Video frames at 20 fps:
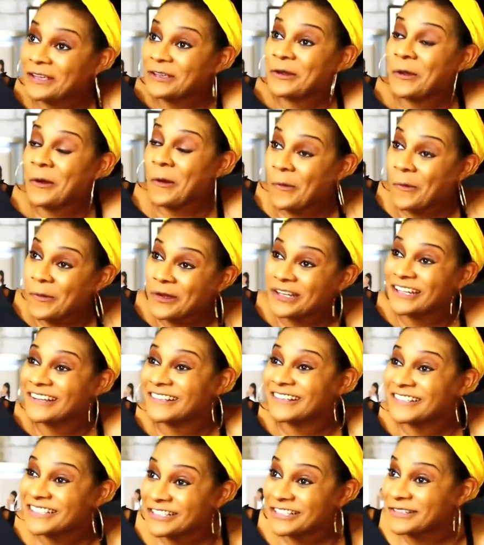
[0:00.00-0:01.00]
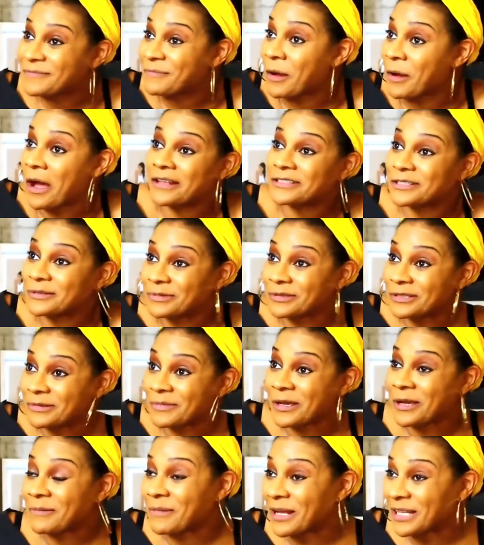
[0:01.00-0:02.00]
you know, what else could possibly
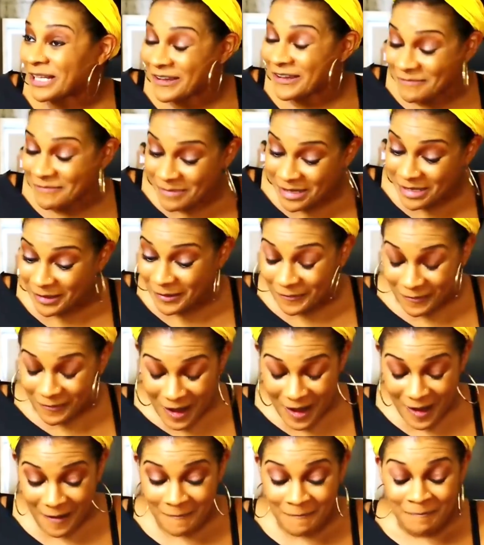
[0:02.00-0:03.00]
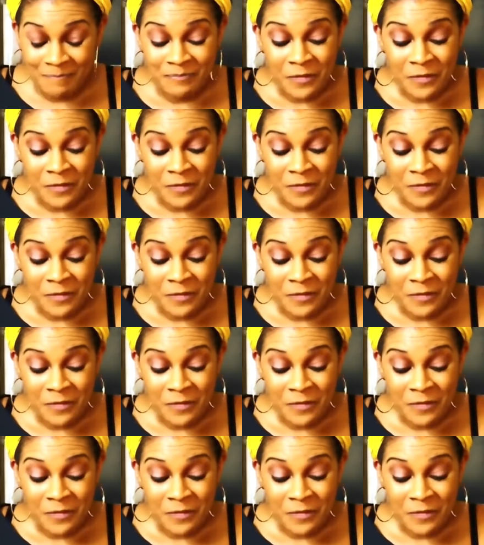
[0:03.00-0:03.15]
make my life better, right?